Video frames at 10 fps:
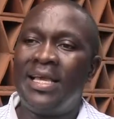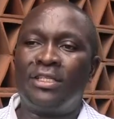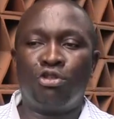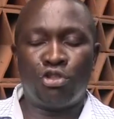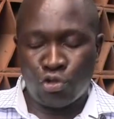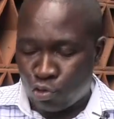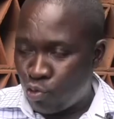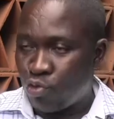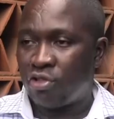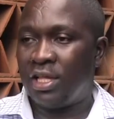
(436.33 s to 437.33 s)
it's not
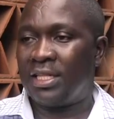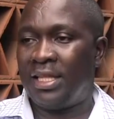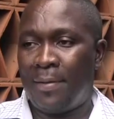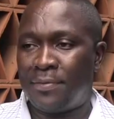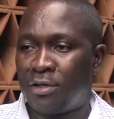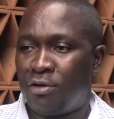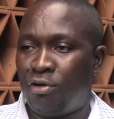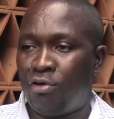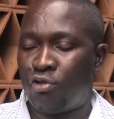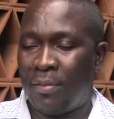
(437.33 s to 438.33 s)
true that they lapse
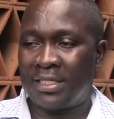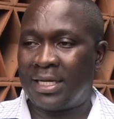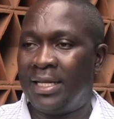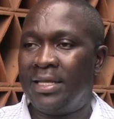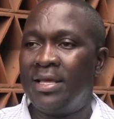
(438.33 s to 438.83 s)
automatically.